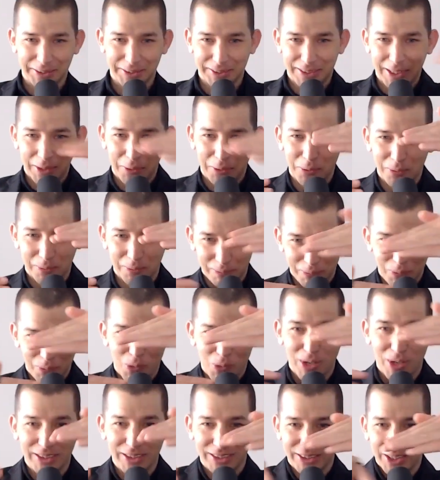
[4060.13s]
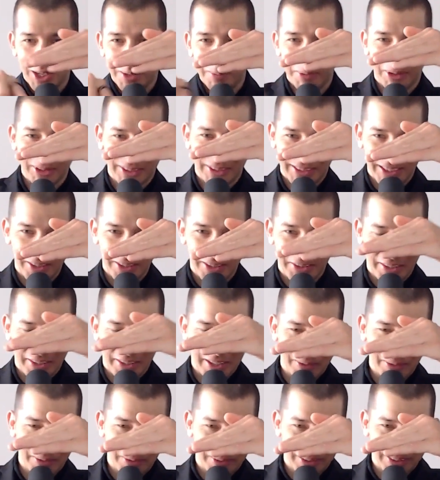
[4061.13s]
it's like one's almost there, the
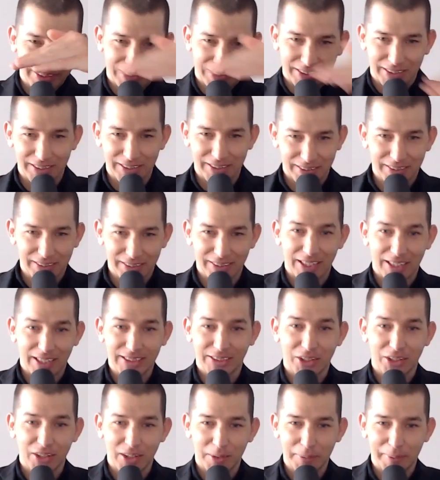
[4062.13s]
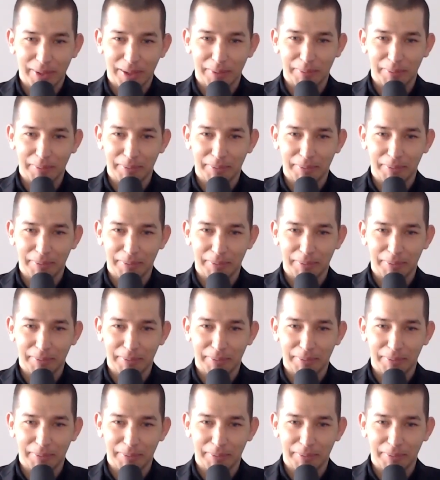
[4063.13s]
other one's. I saw that meme.